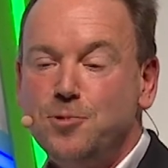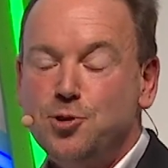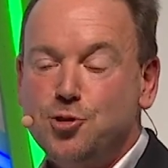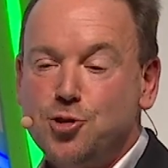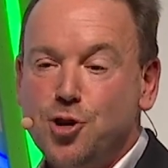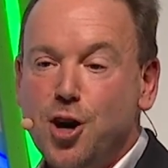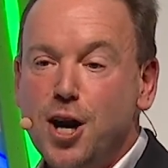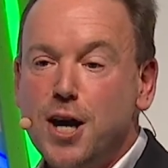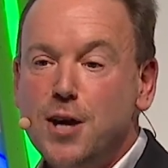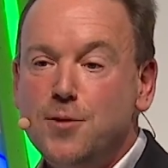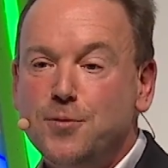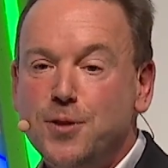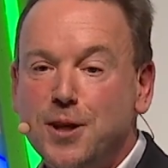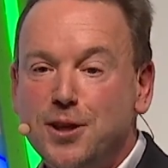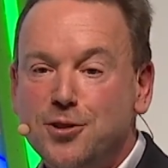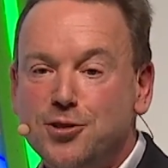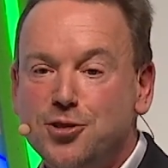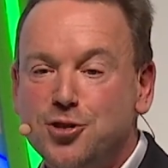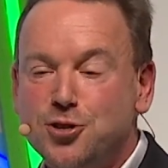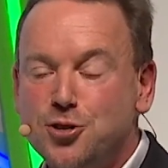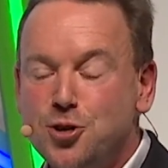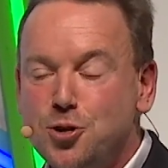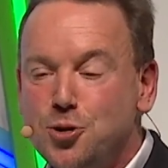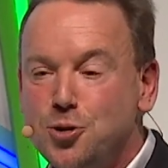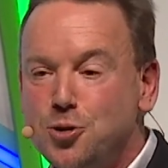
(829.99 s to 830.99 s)
driving
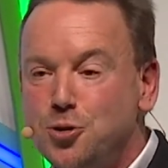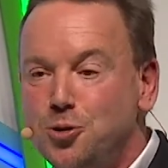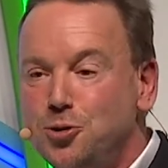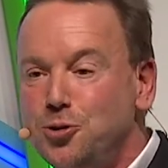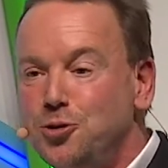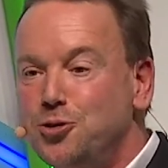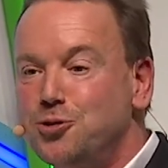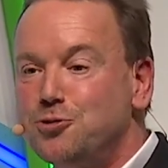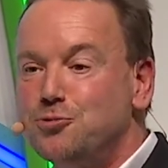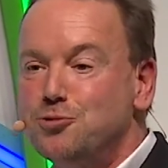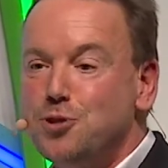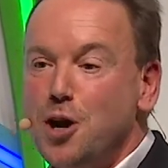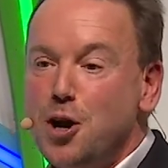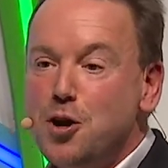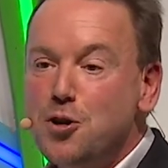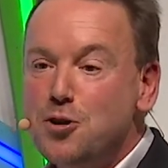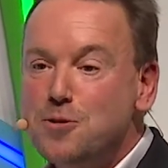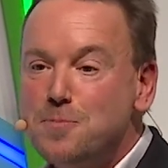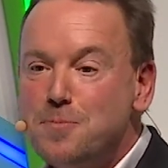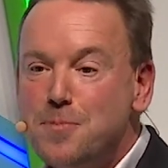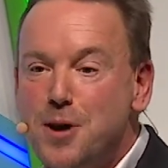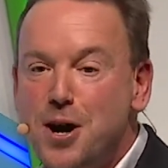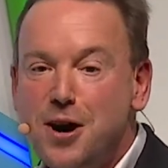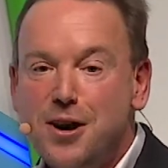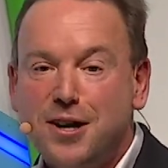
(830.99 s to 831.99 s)
schools,
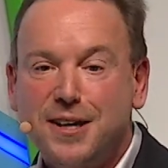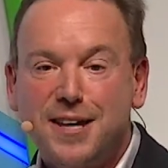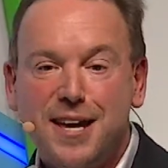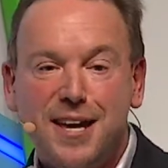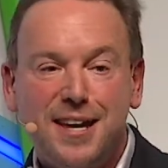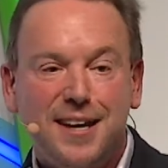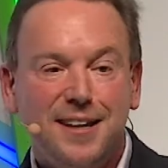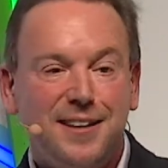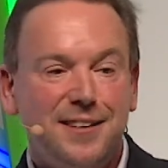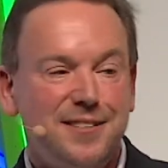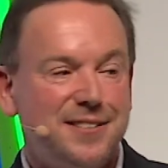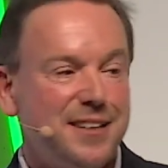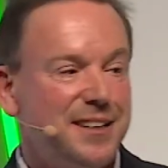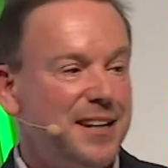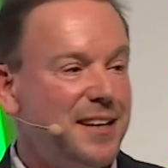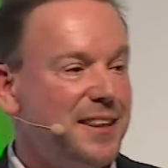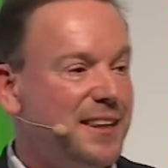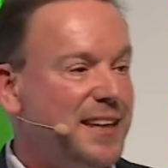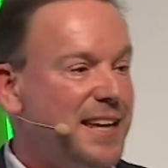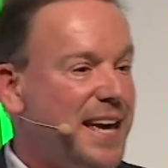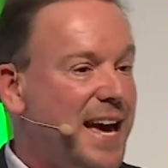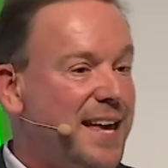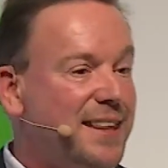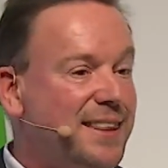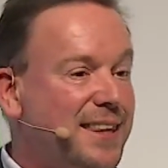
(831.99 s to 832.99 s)
road markings, and in
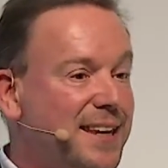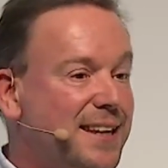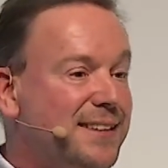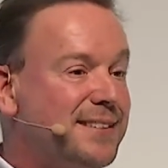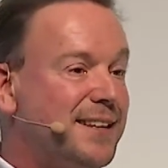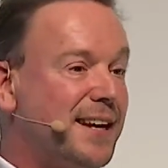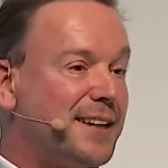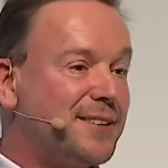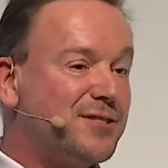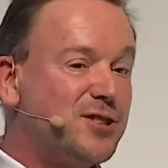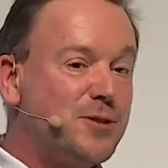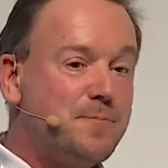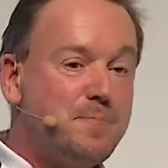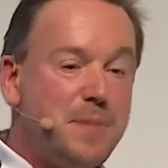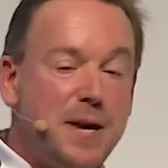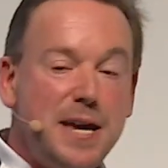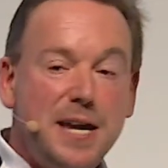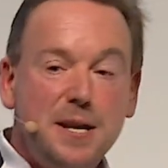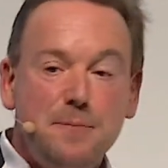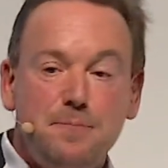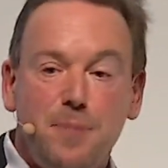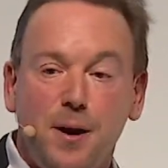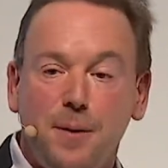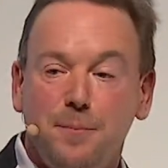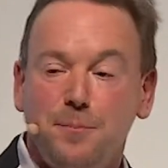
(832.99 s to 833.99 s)
the end things like
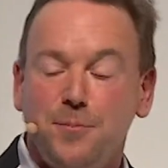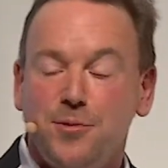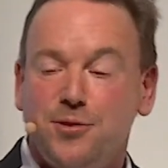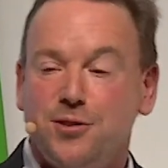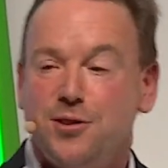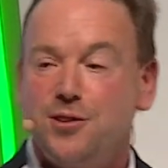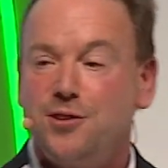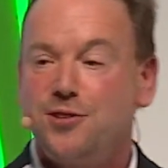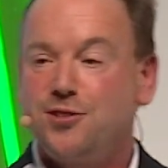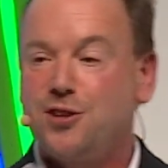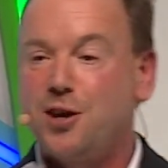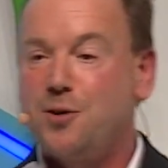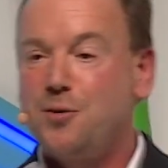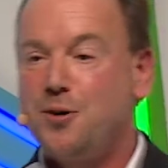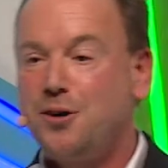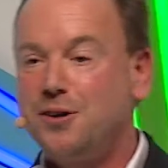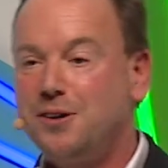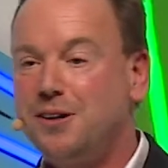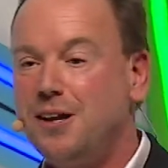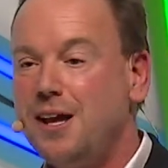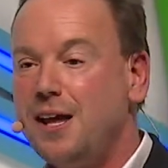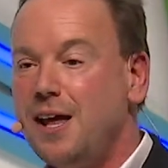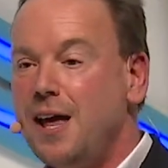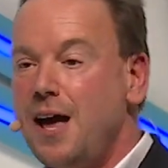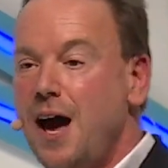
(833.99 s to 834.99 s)
speed bumps and so on,